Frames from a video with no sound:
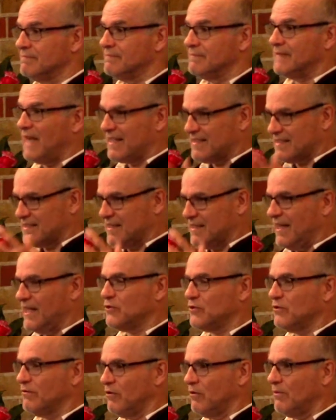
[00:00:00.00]
That's the
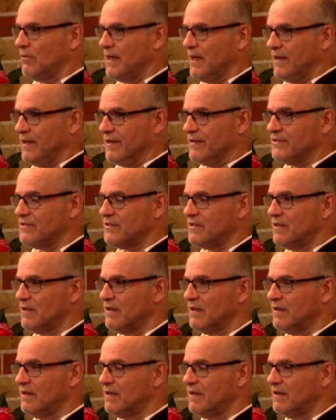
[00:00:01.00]
nature of who he is,
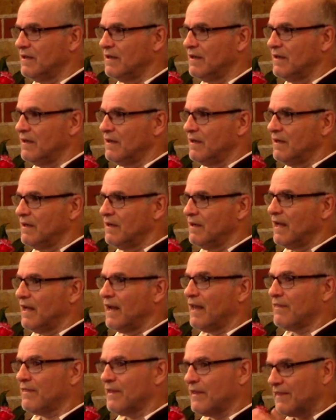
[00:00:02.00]

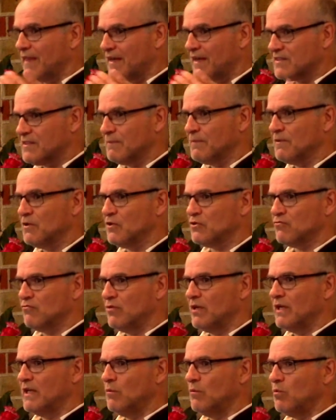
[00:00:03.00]
and I think that's something that's
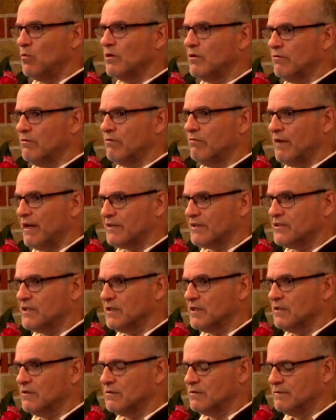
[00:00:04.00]
really worth
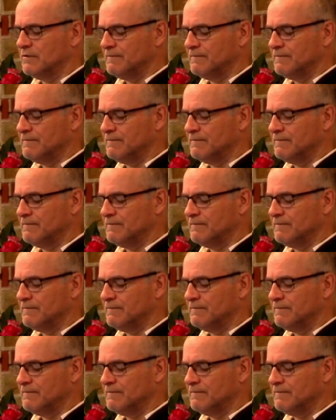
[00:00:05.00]
reflecting on.